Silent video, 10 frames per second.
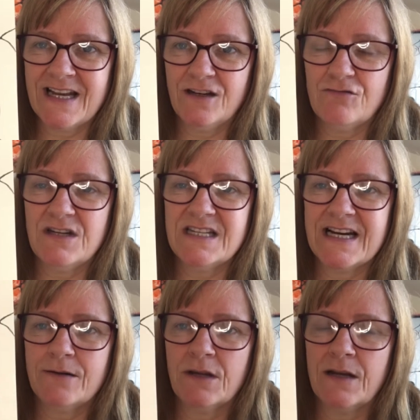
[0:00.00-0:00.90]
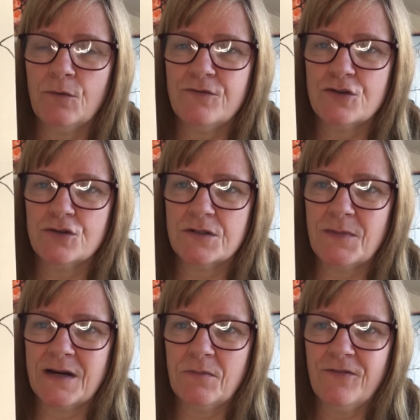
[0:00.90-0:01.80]
anchor it down like we've talked
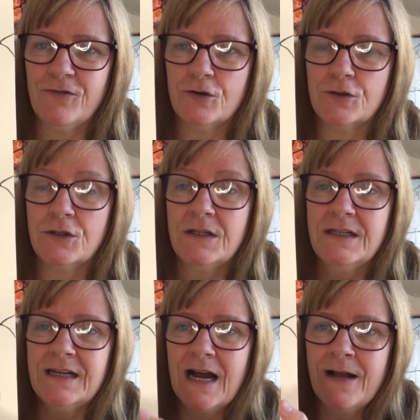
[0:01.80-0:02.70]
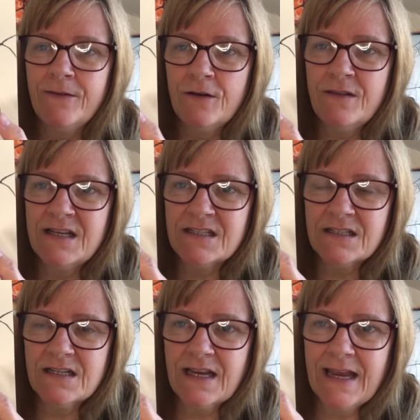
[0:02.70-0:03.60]
about before, and then this
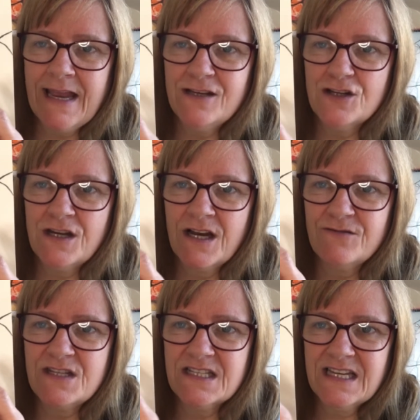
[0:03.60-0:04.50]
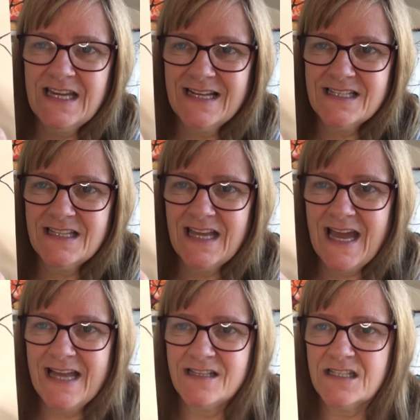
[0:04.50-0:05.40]
occasion I've disconnected the
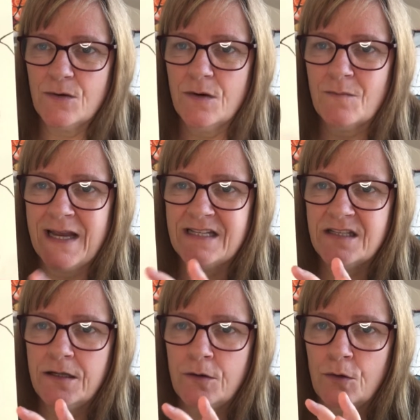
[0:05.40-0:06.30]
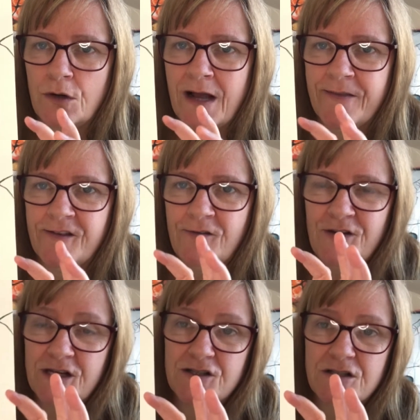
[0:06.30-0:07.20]
head so it makes it look like that the
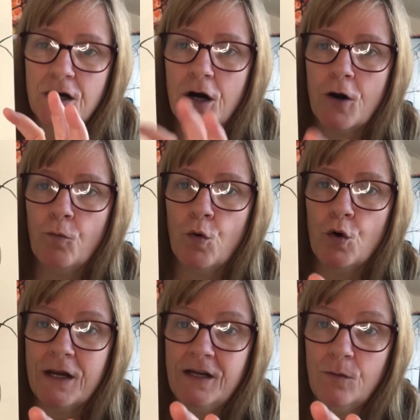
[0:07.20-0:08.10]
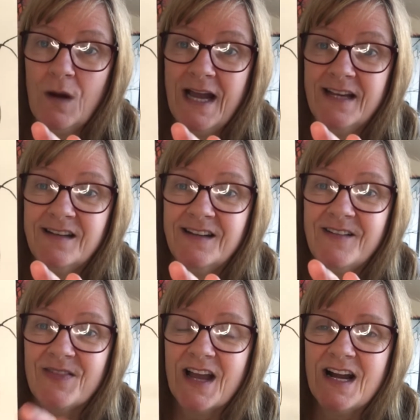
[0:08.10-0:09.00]
figures are walking away.
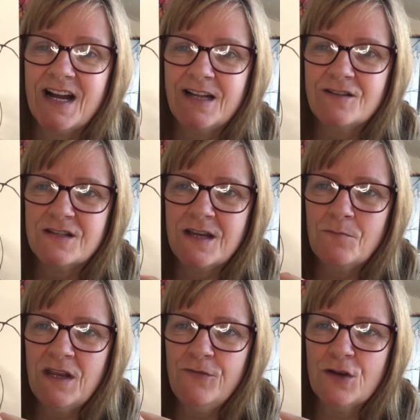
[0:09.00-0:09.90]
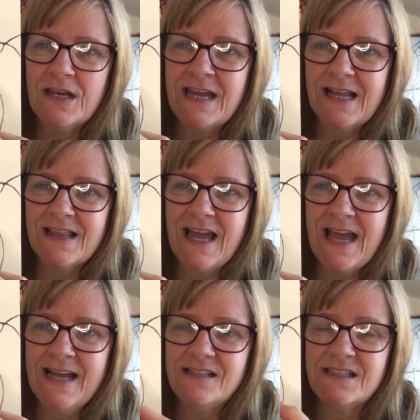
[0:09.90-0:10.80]
And if you connect the
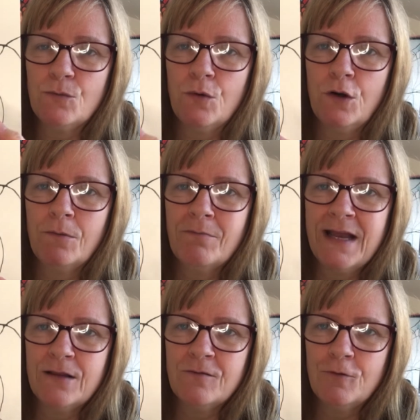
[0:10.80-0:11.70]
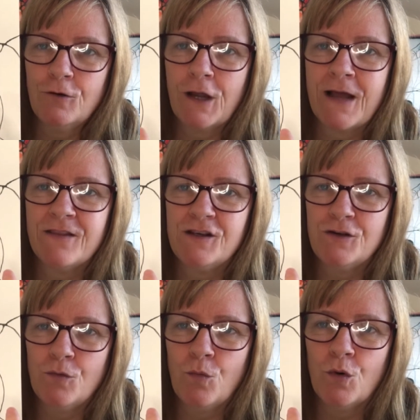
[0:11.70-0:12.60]
heads, it will make them look like that
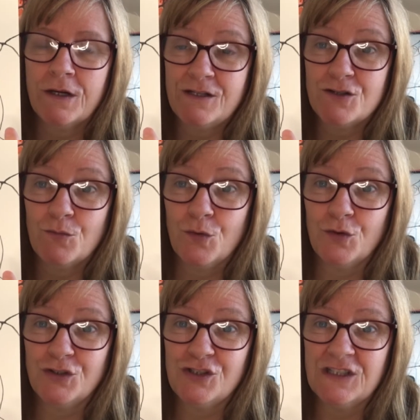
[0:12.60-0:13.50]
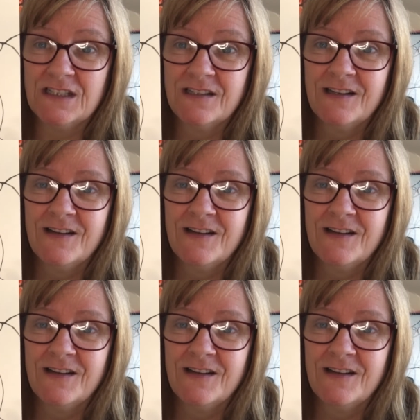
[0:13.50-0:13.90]
you're walking towards you